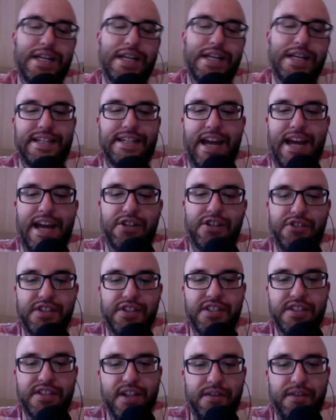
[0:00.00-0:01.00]
he didn't actually
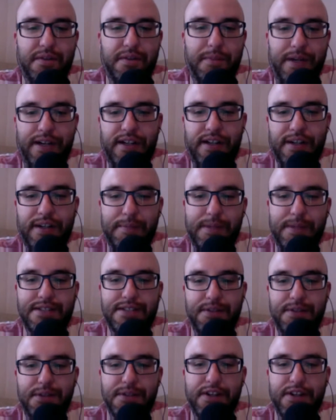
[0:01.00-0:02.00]
discover America, but that's a whole.